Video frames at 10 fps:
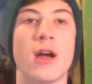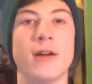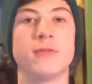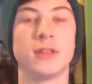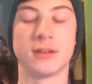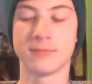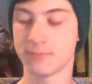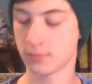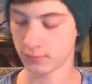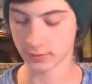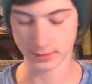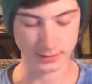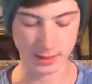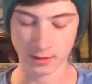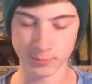I really
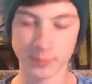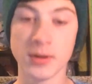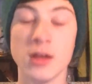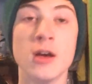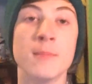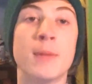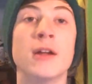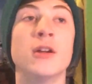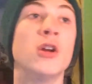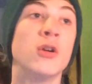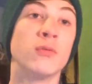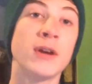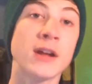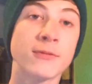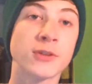like that album. But
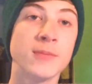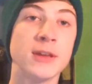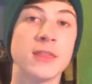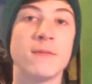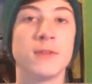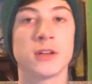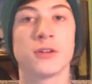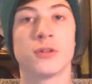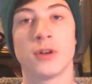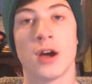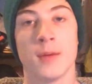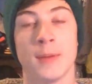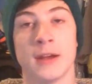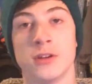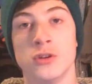right after I made that video, I
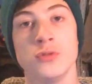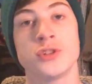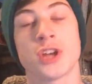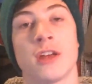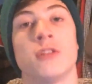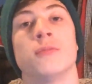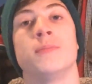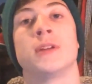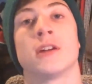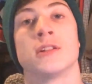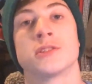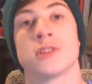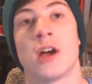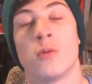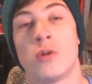made a new channel because
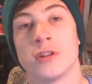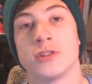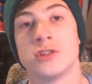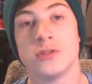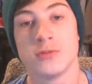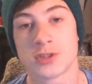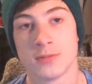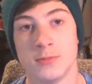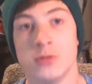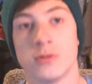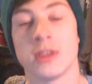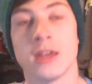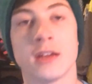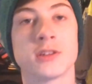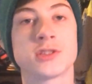I wanted to do some new
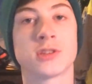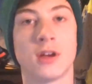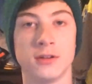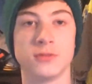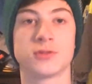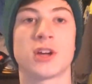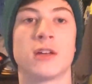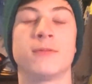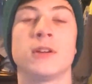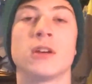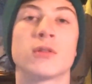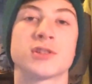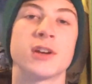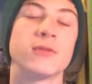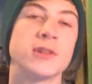things, a new style video,
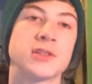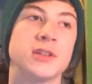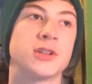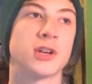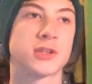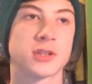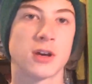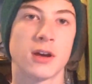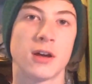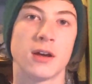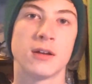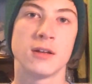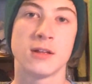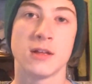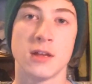because I'd recently just
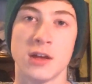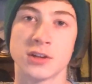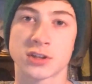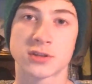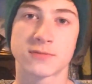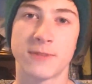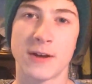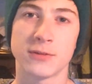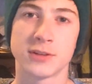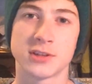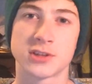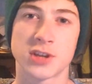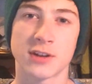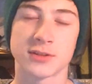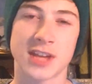found these
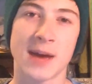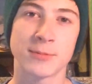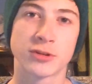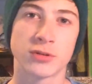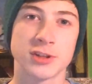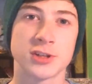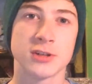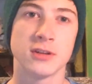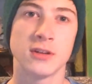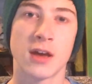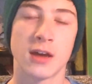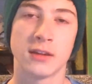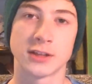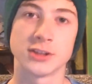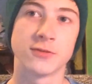channels, Captain Christian
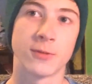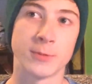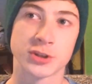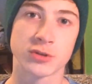and Lessons from the